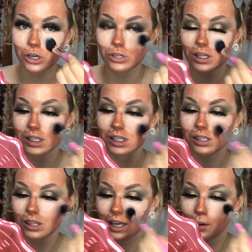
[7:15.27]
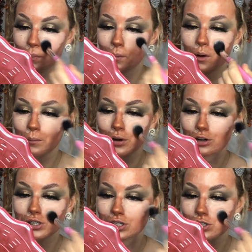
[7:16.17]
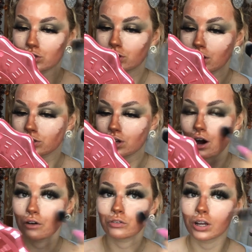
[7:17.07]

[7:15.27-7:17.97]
This is the, oh my gosh, this is so soft.